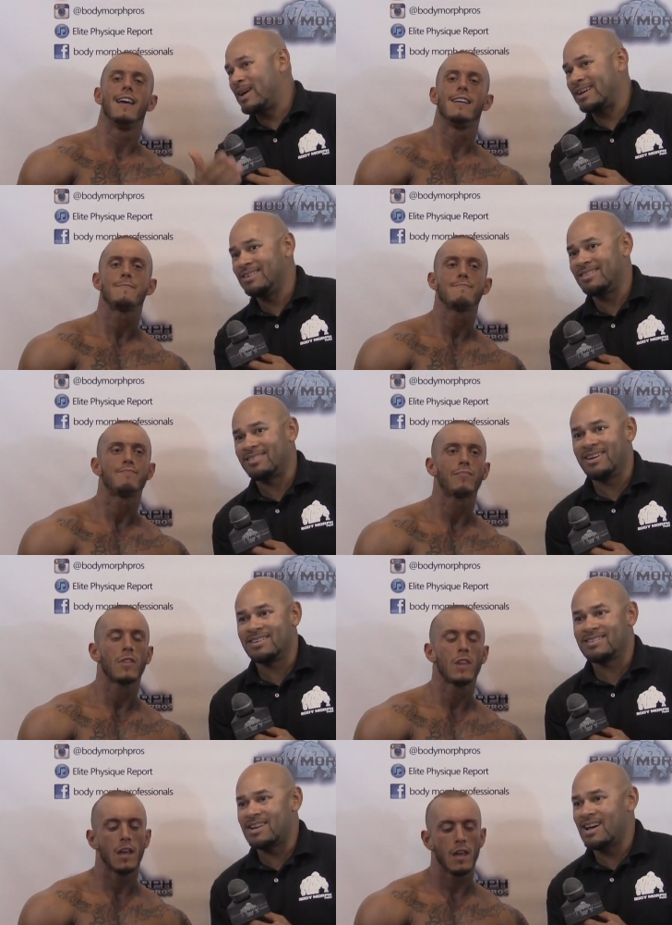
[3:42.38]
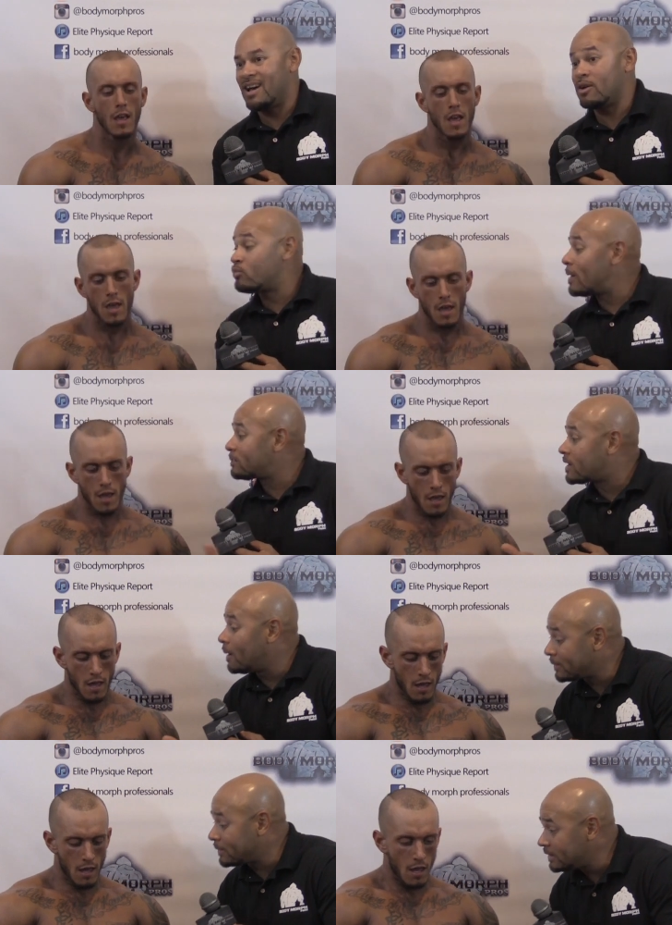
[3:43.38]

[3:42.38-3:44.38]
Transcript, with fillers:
Speaker 1: to recognition here. It's uh, Rep the Company.